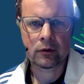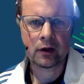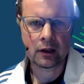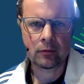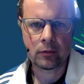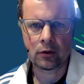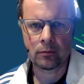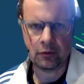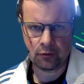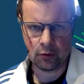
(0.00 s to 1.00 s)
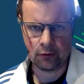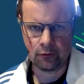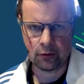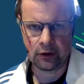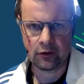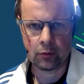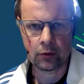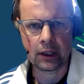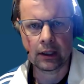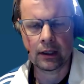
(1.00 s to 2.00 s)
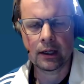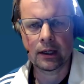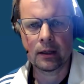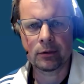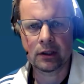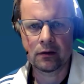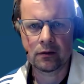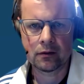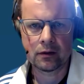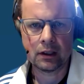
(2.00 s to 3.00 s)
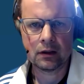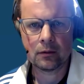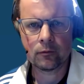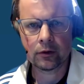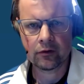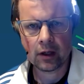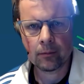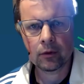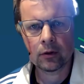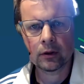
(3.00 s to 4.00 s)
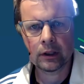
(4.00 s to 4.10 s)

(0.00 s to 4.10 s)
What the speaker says: We talked about it before for exporting applications to GitHub, for example.